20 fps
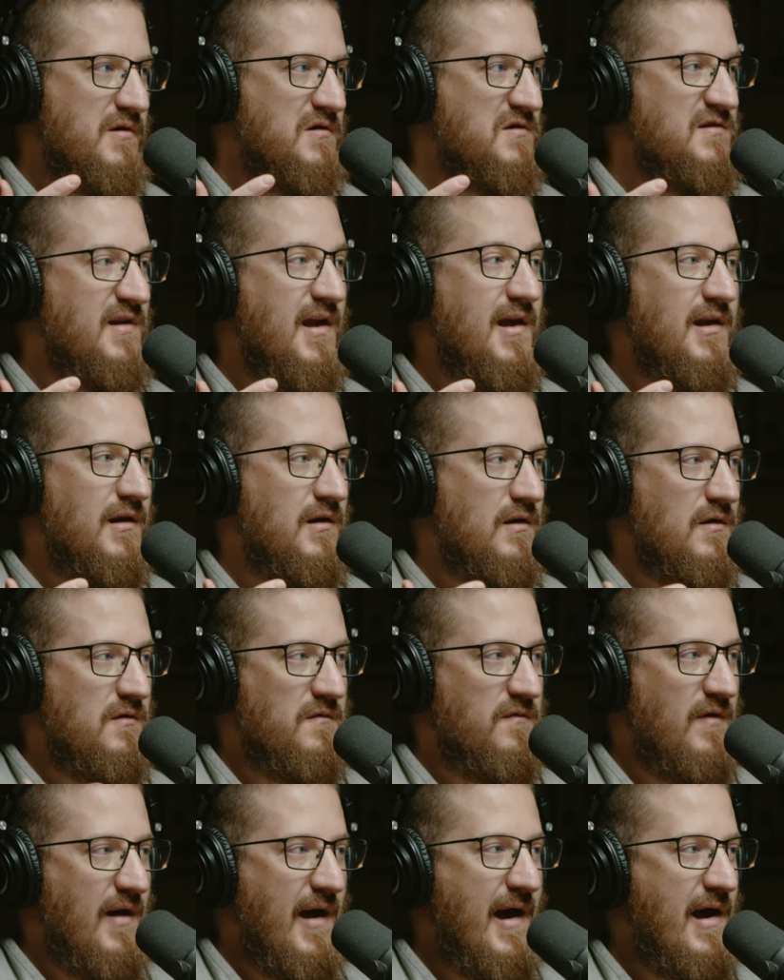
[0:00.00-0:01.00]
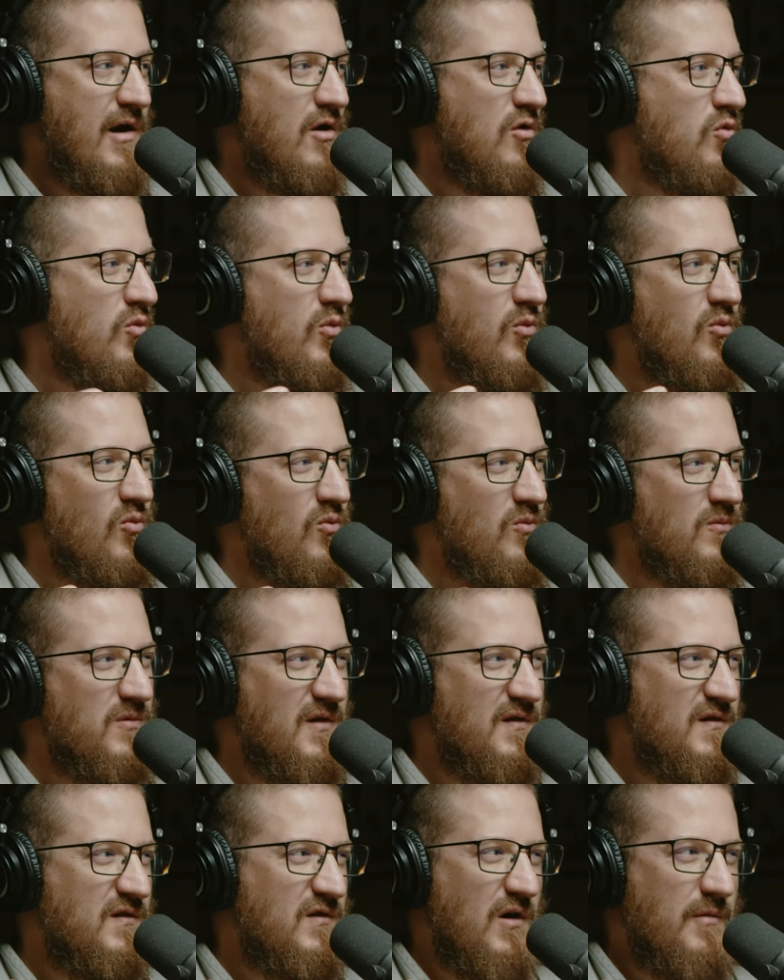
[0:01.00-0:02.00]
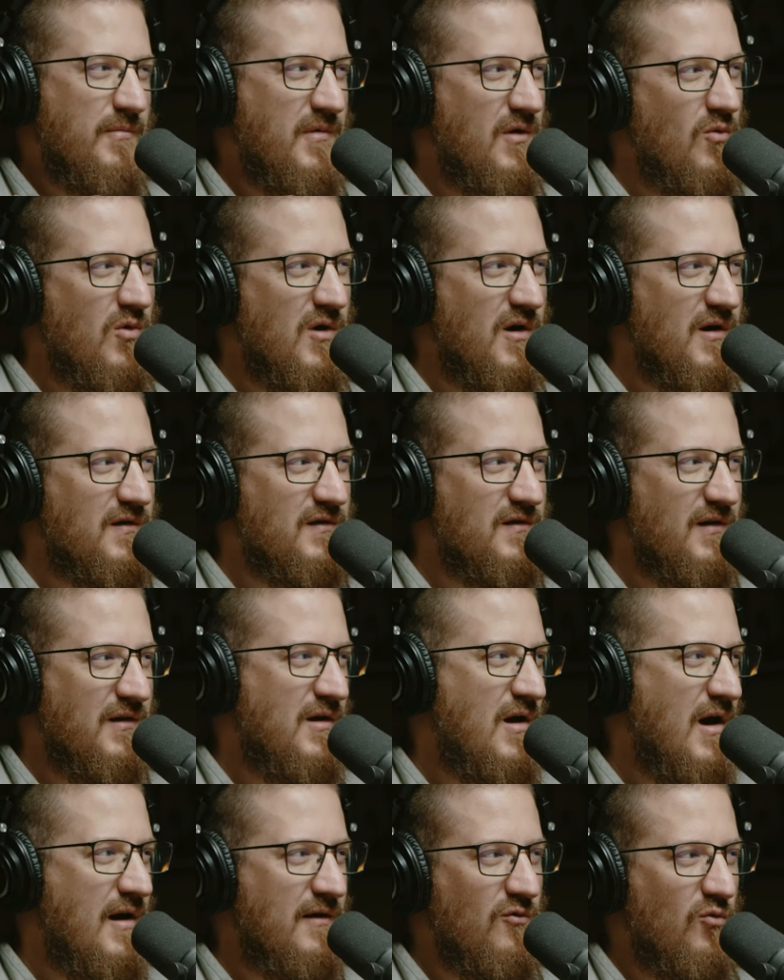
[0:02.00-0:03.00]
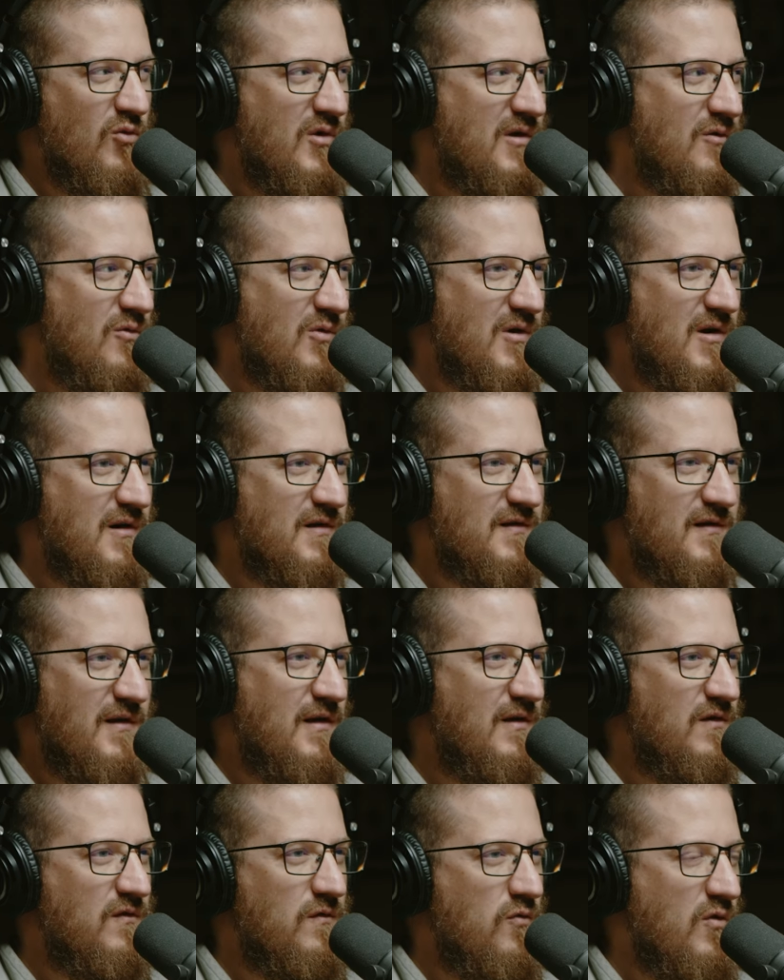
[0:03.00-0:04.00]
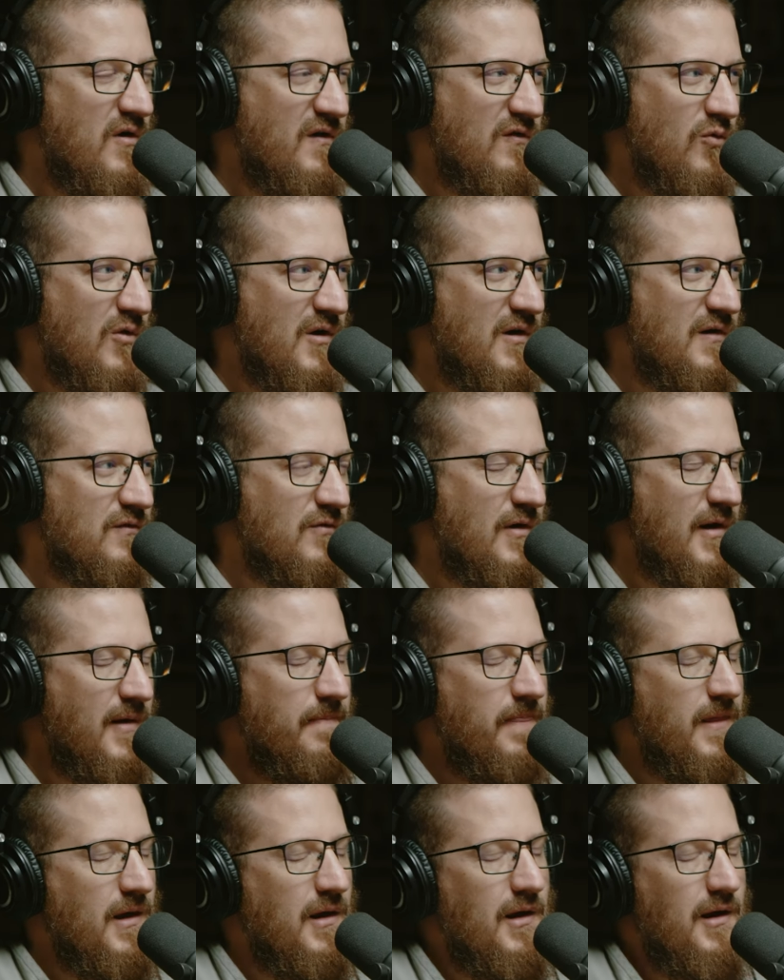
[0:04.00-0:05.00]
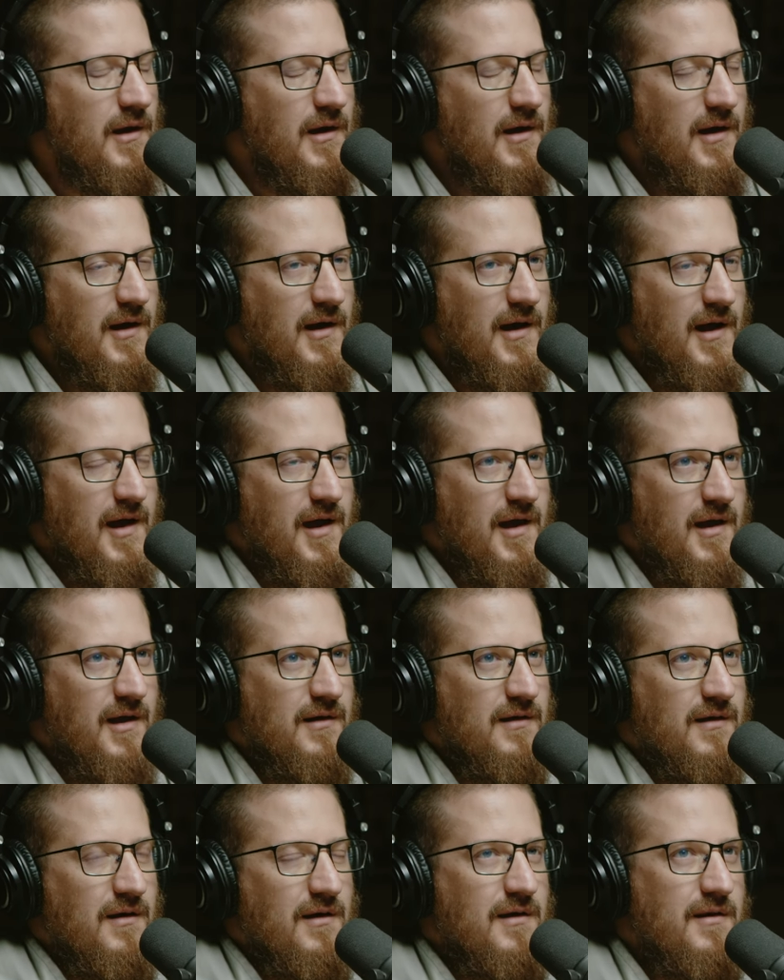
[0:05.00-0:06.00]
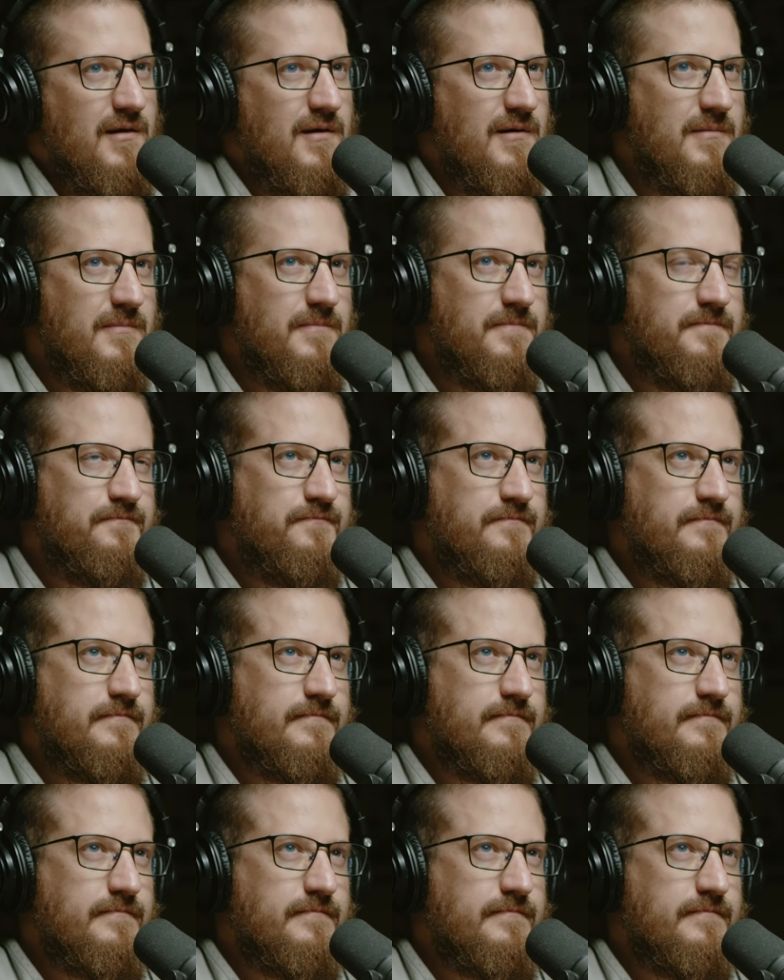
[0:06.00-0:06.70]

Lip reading: understanding of how discernment works and God's will works and his voice works. Right. Mm-hmm.